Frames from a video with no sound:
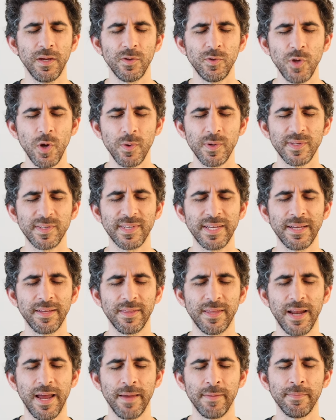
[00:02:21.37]
Noticing
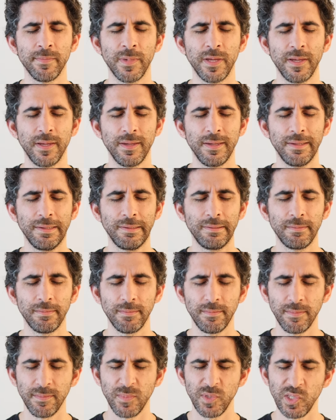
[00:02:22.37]
that I'm
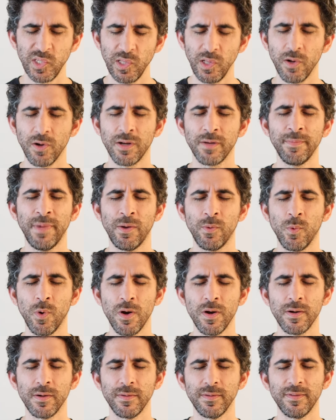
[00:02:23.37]
slurring my
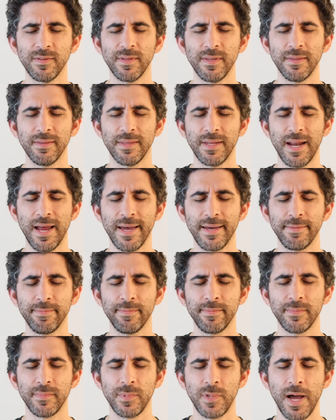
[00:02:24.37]
words and that
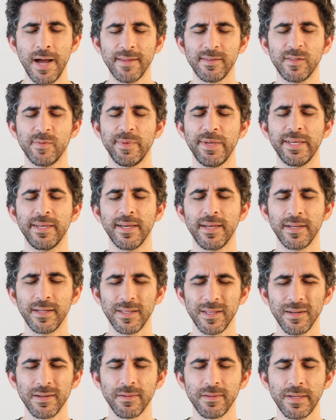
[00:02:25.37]
I'm not speaking
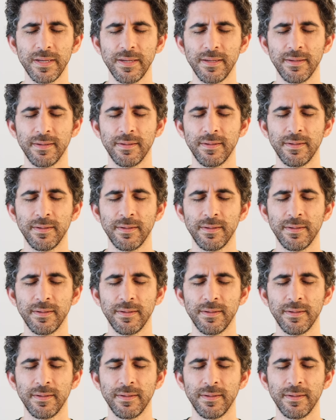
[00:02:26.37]
clearly.